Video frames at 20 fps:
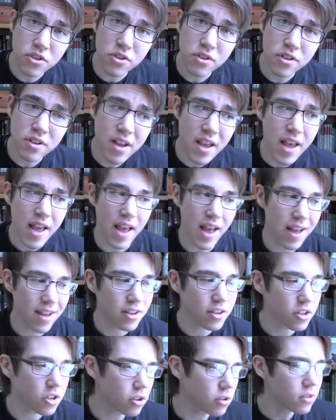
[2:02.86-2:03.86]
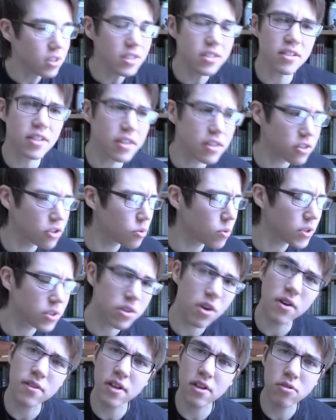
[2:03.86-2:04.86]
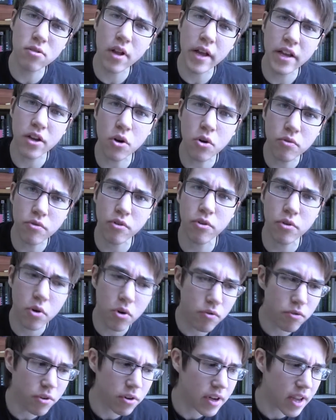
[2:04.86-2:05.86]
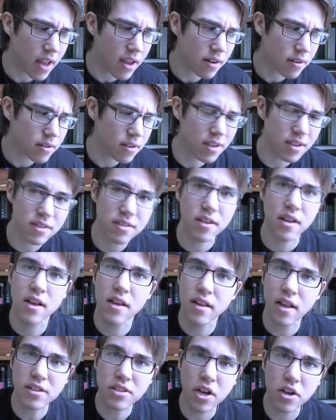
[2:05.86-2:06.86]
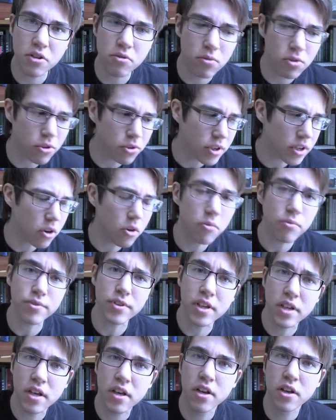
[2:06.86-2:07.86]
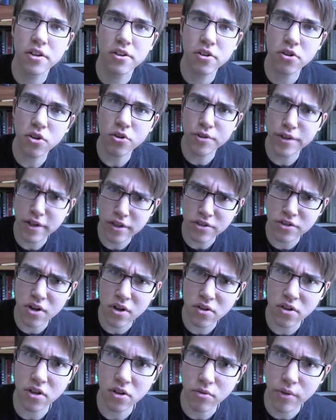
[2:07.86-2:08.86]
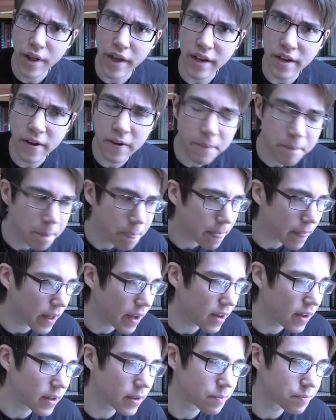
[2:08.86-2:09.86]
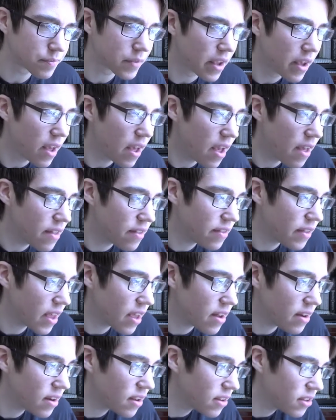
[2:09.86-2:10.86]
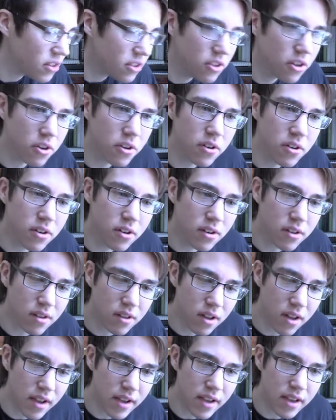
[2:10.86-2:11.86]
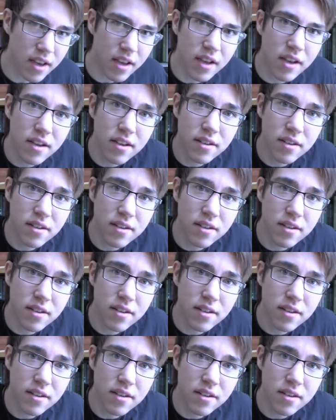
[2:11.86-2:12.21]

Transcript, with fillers: good, and you're listening to a song that you like over and over again, because that's how you learn it. Hopefully, you're learning a song that you like. Um, and then you're like